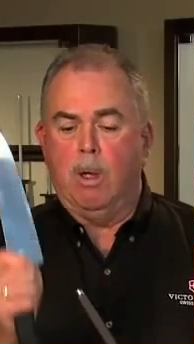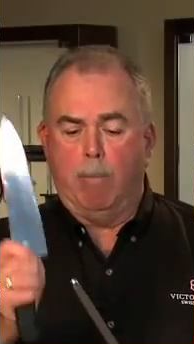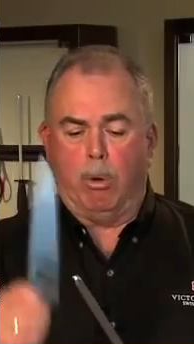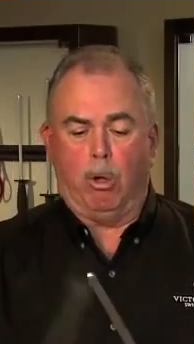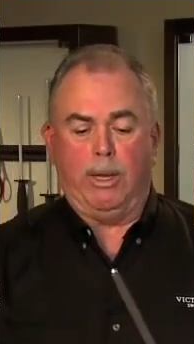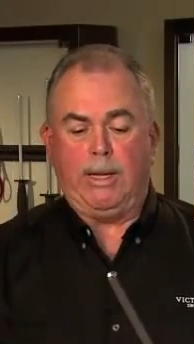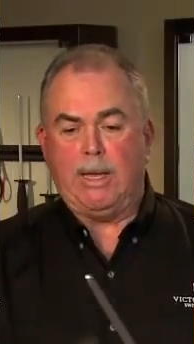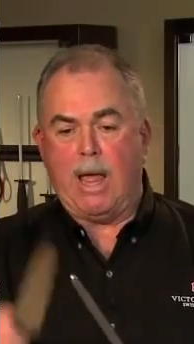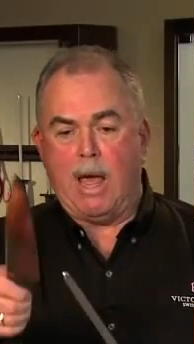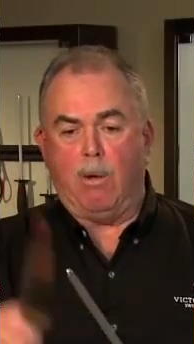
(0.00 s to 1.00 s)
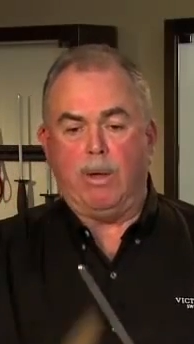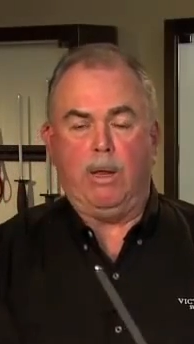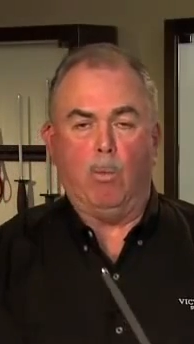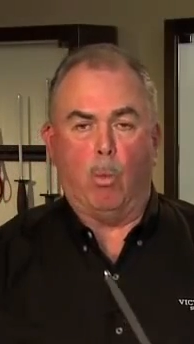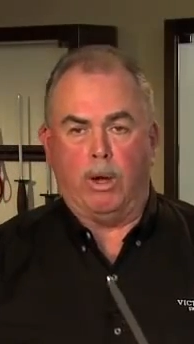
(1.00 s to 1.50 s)
pulling down
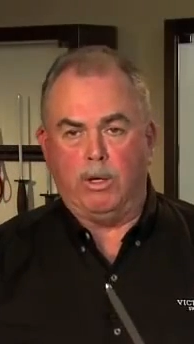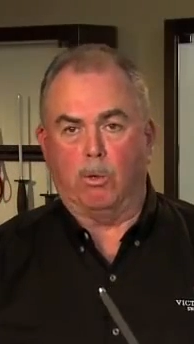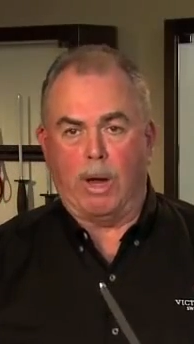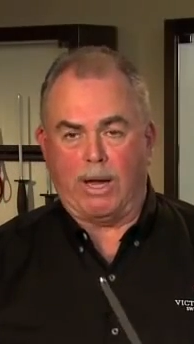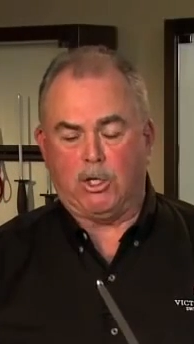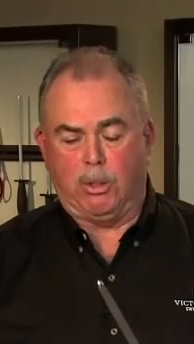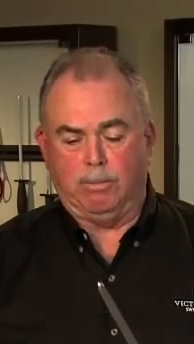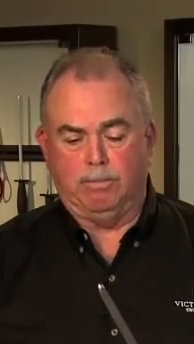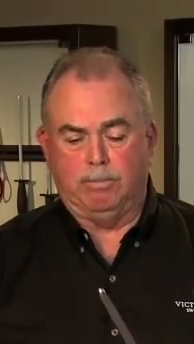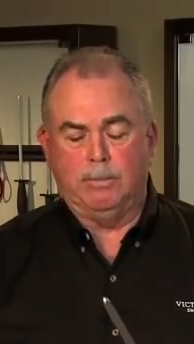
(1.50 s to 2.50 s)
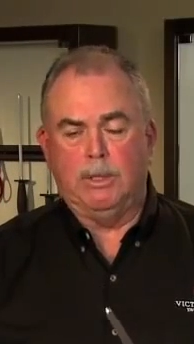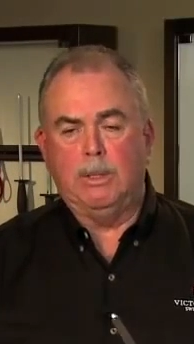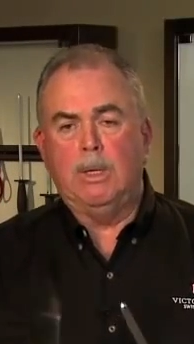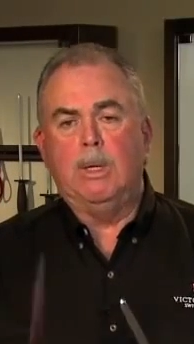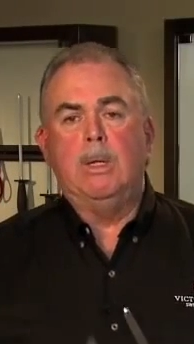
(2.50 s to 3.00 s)
in one direction.
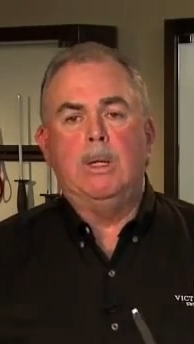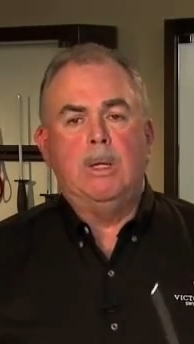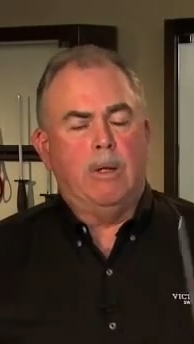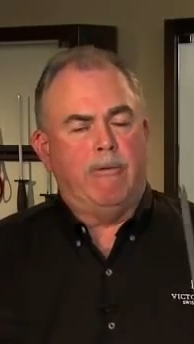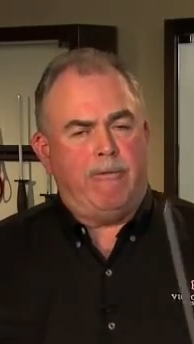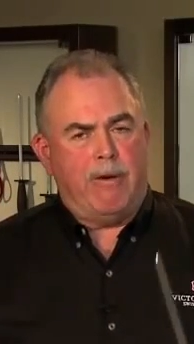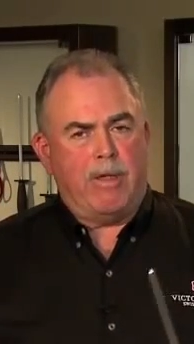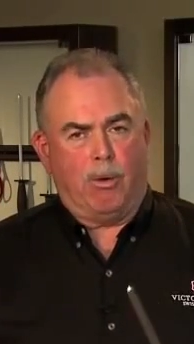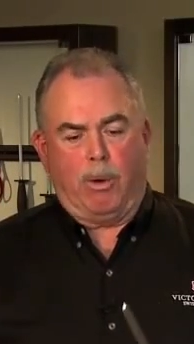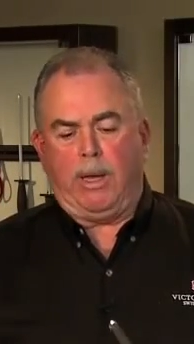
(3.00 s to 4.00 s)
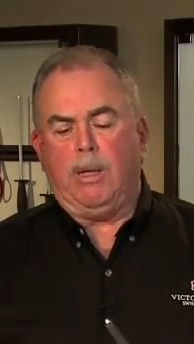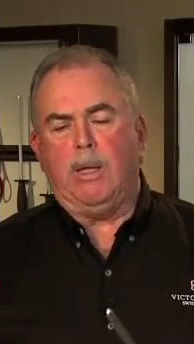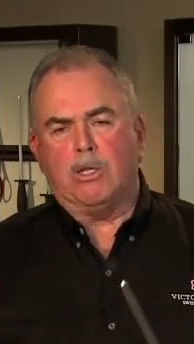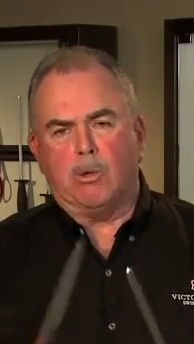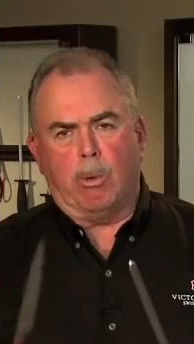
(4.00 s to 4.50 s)
Feathering
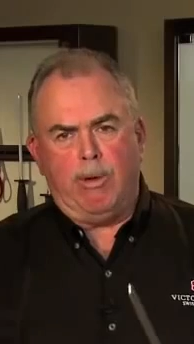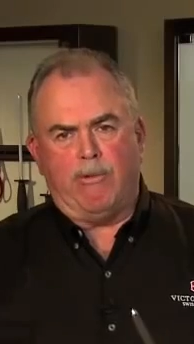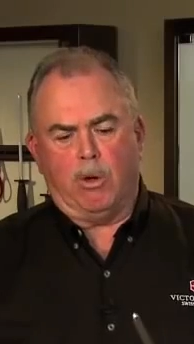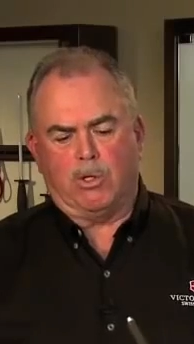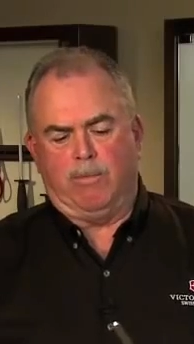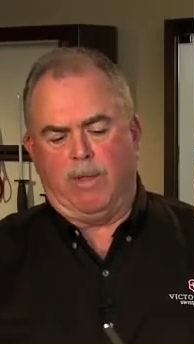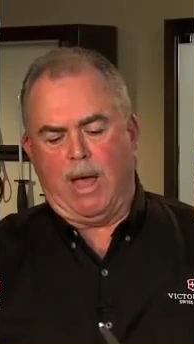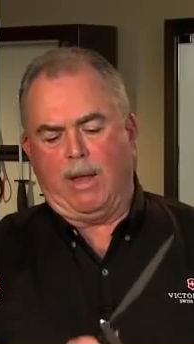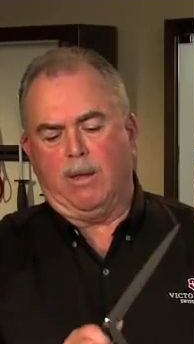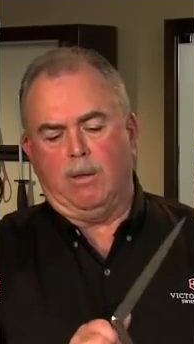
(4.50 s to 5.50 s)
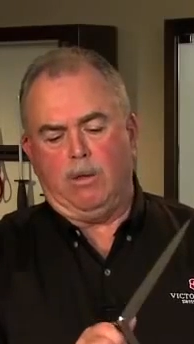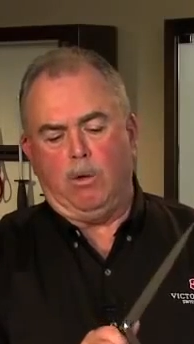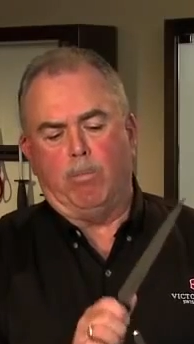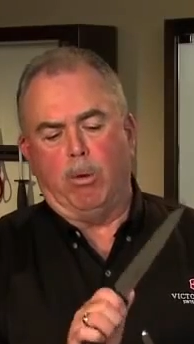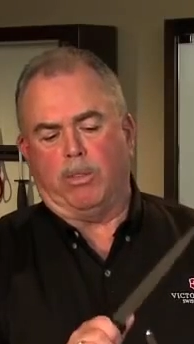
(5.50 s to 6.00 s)
is a reverse of that. You
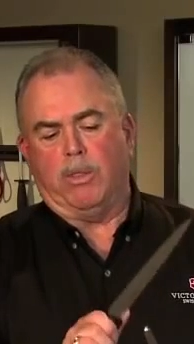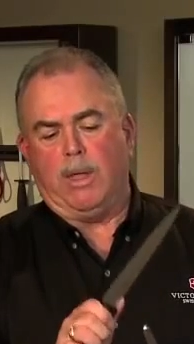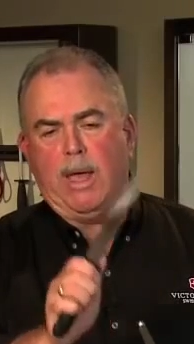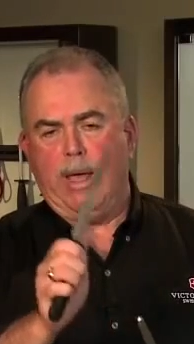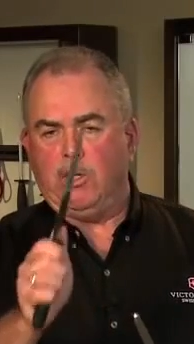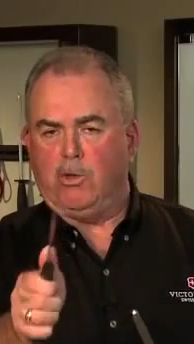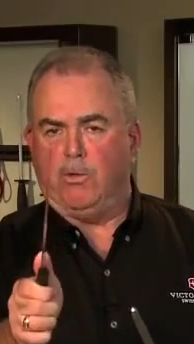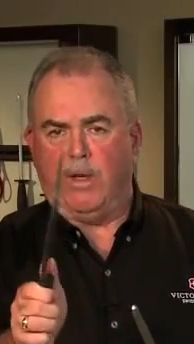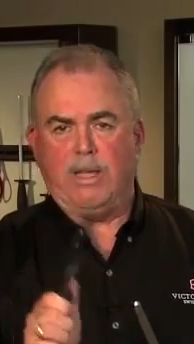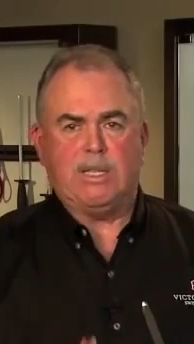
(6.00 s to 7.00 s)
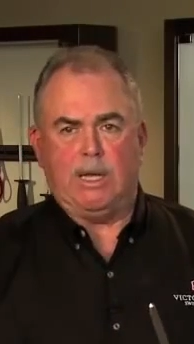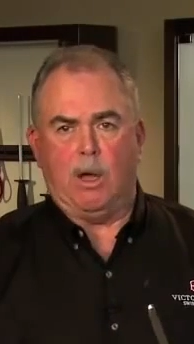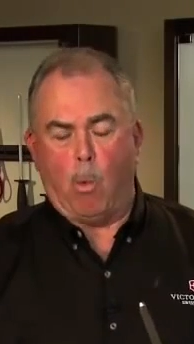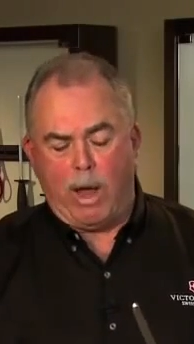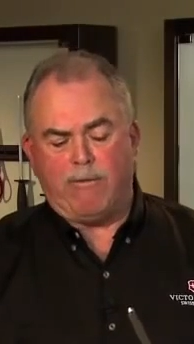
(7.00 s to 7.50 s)
put the edge facing
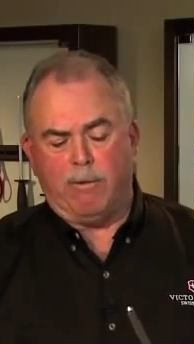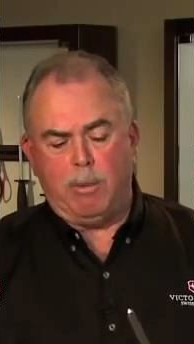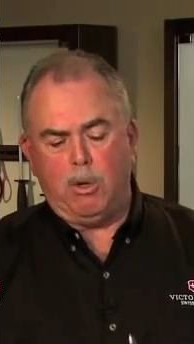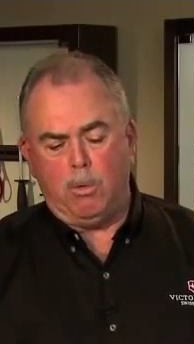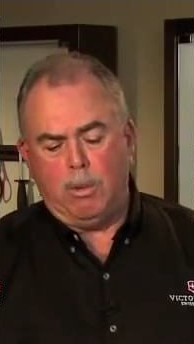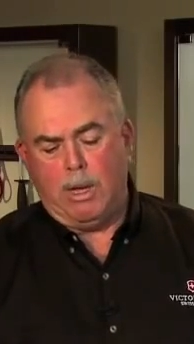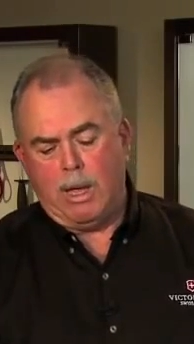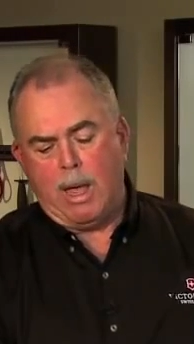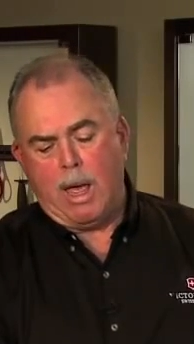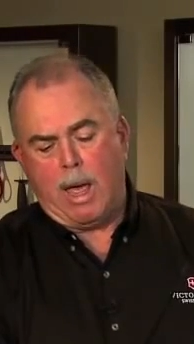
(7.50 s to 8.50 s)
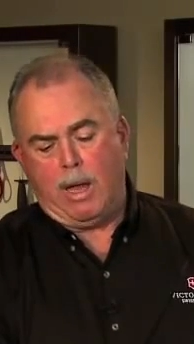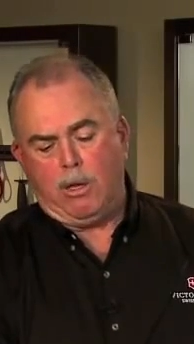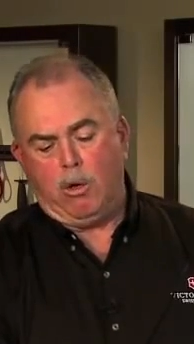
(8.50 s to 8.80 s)
away from you and